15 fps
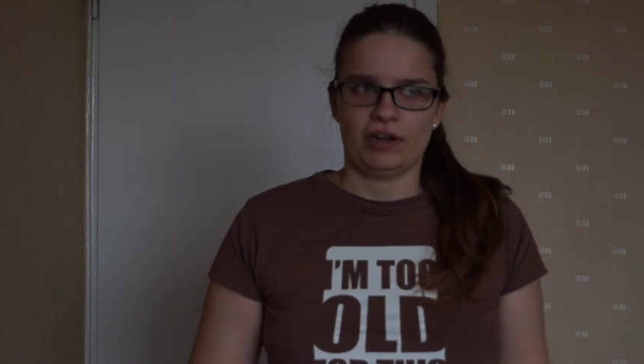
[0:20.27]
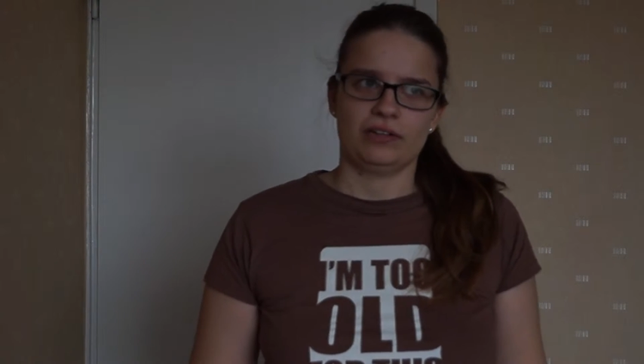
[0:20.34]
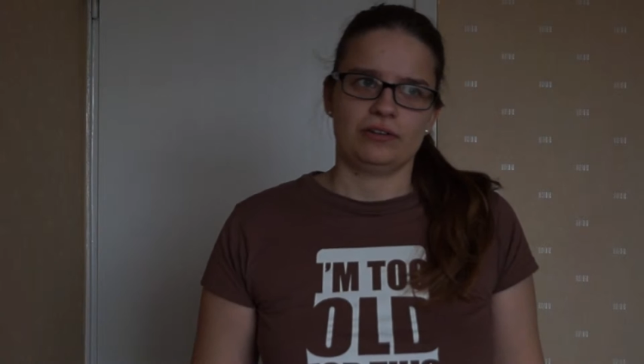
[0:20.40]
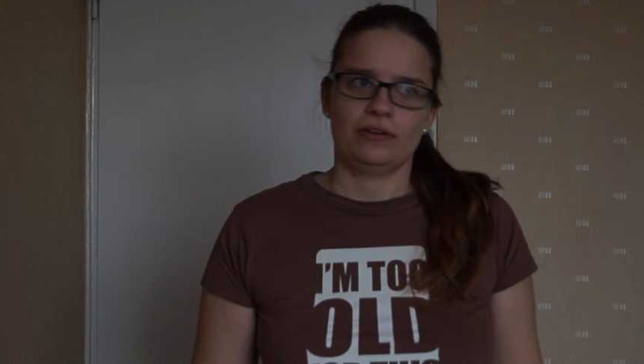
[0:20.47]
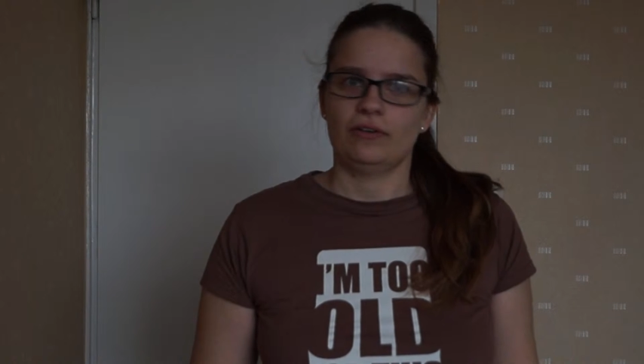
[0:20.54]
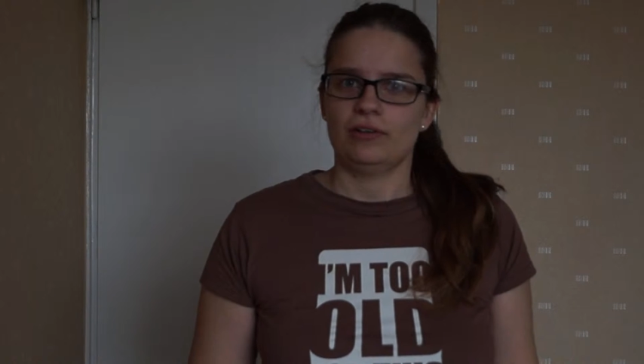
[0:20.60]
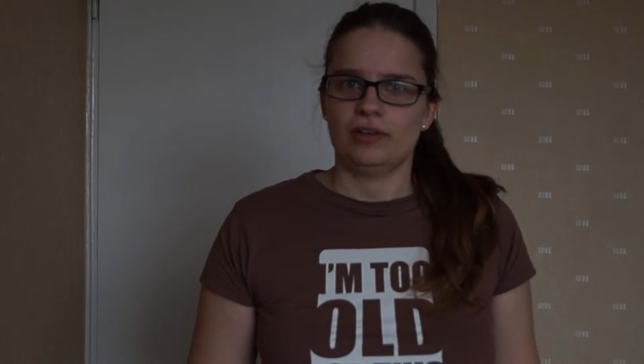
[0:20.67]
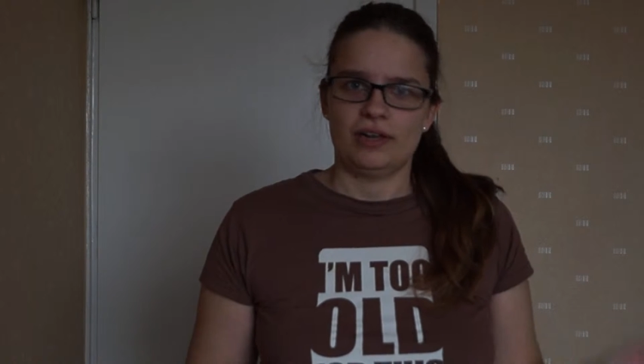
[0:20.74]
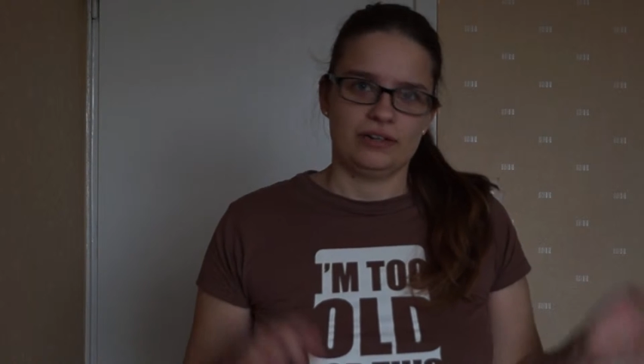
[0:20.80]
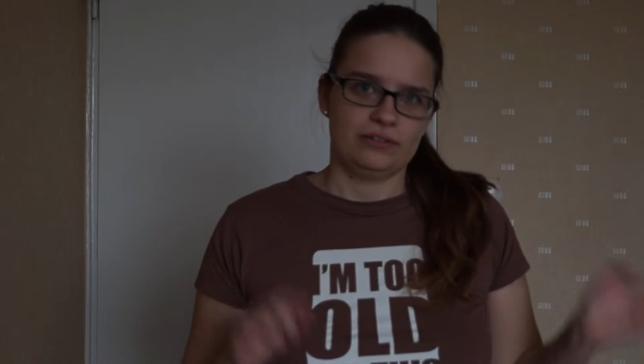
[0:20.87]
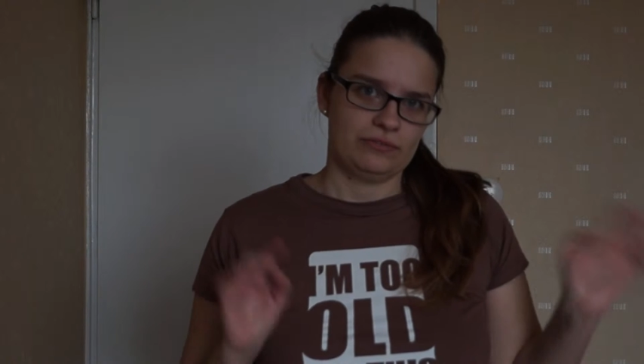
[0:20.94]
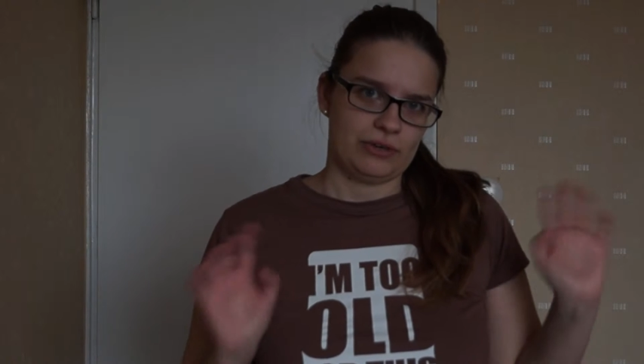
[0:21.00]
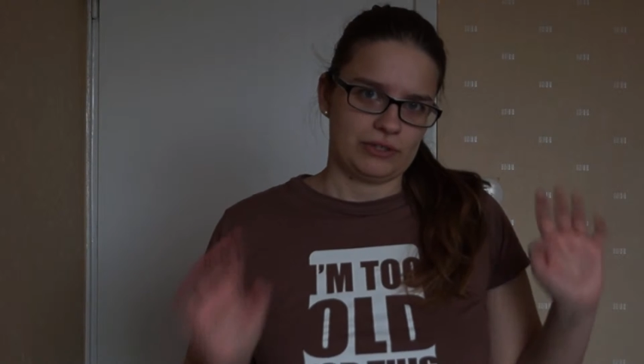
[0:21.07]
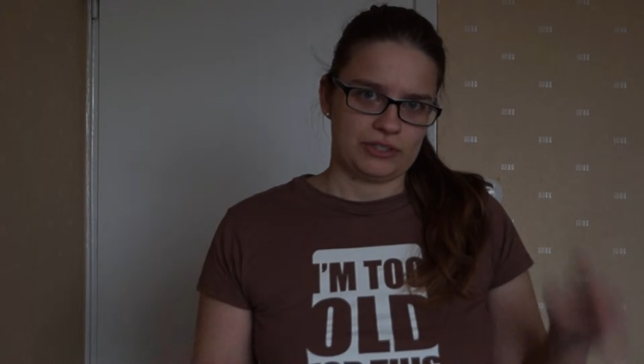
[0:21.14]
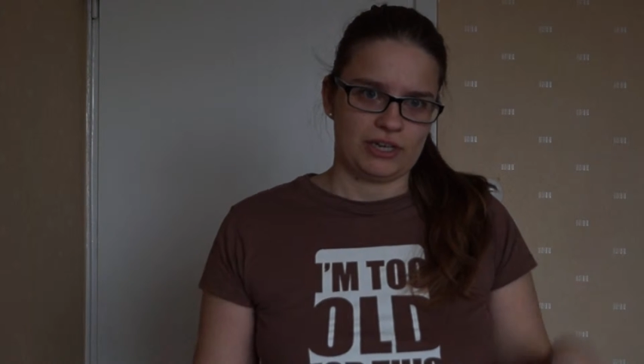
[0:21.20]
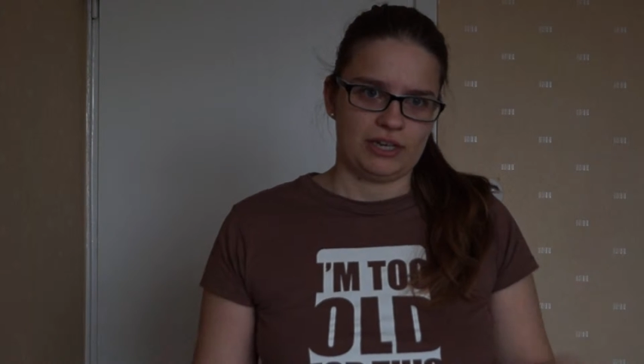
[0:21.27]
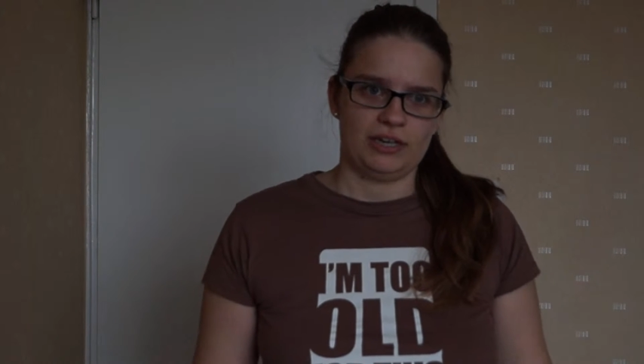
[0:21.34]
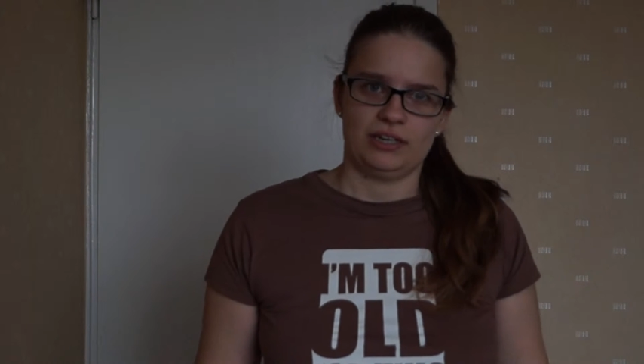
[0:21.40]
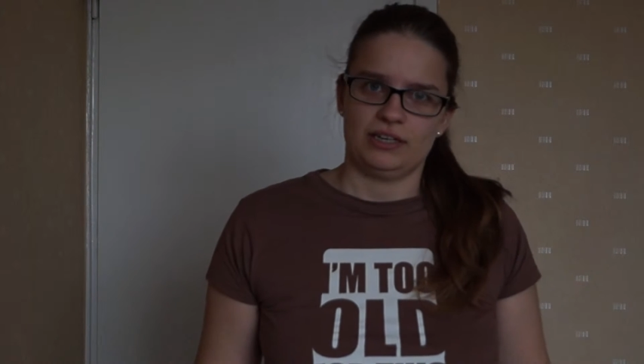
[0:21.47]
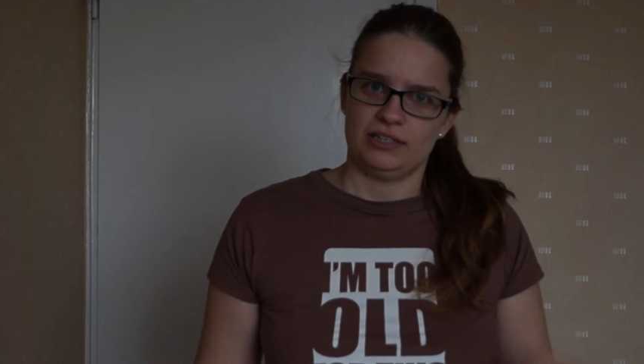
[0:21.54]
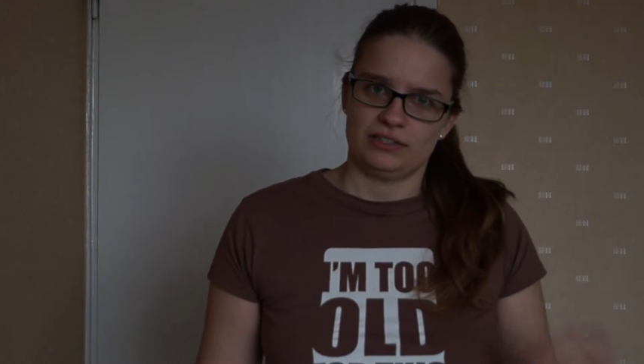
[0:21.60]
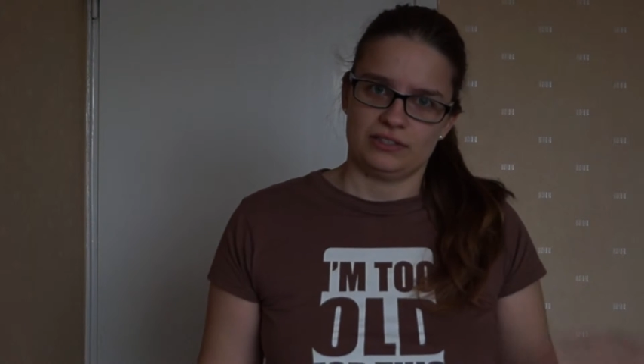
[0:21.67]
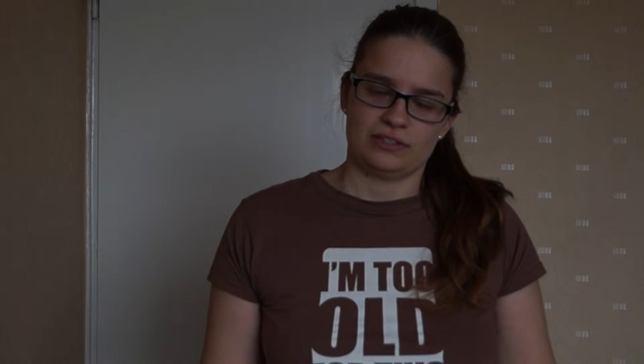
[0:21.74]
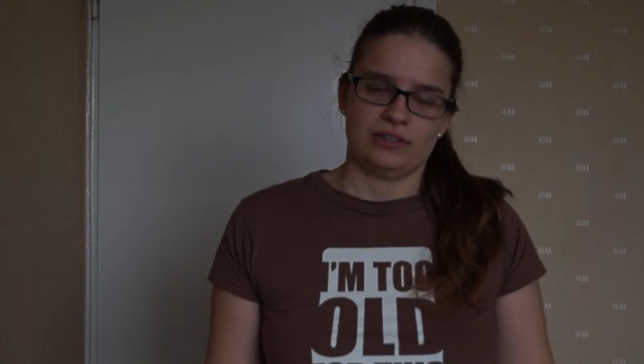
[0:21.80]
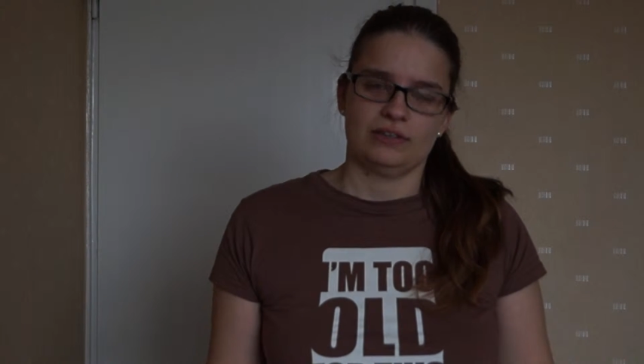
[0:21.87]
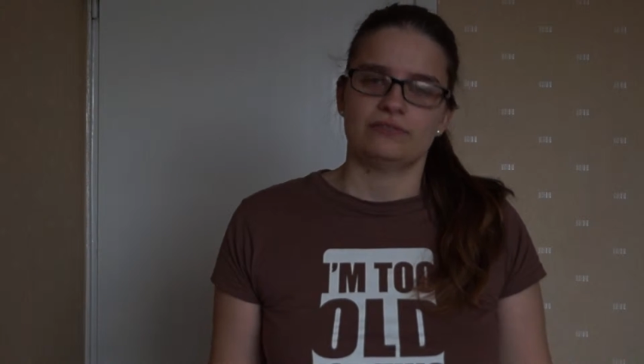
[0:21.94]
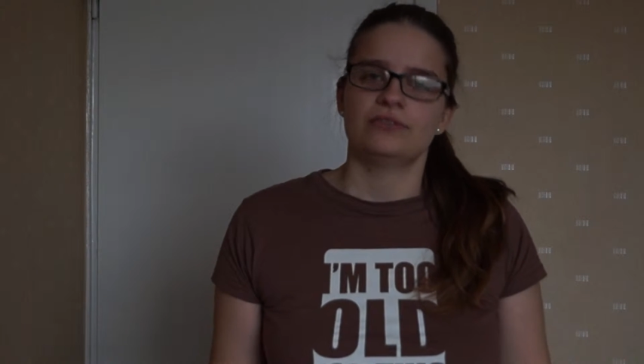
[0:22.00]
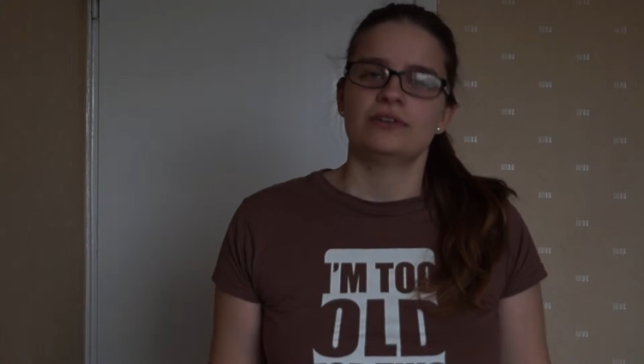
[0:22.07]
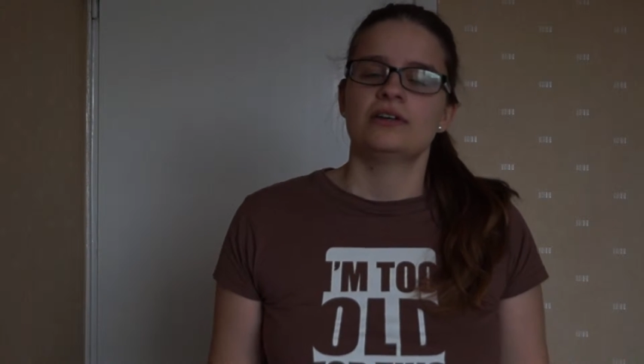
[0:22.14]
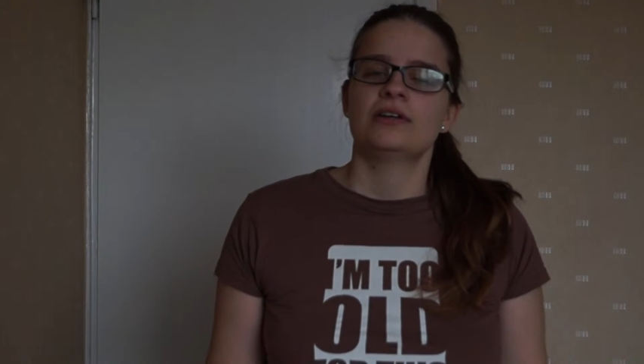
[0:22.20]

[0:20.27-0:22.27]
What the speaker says: alcohol and vodka and stuff,